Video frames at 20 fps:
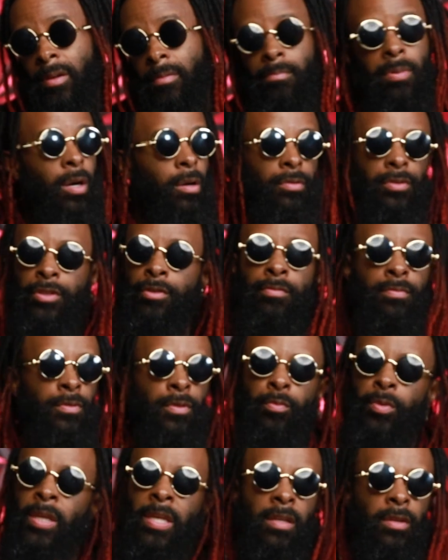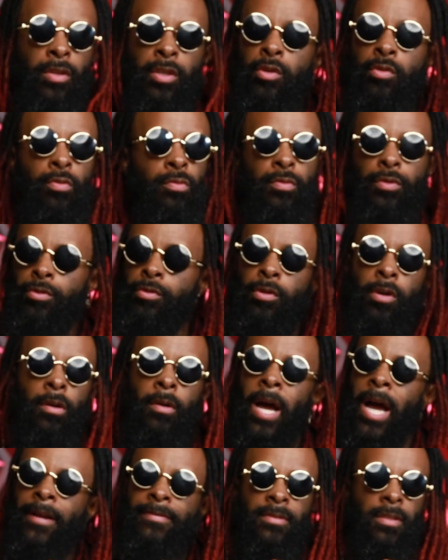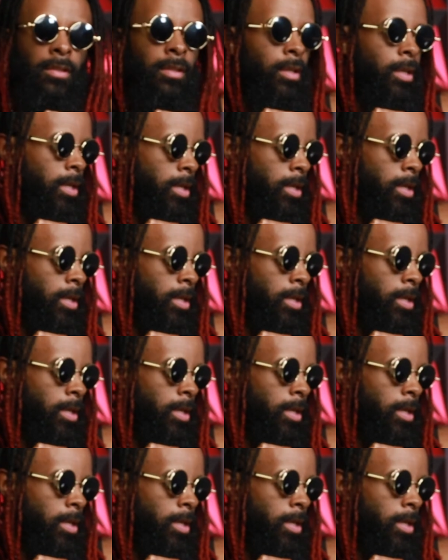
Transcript: Bro, you gonna have to...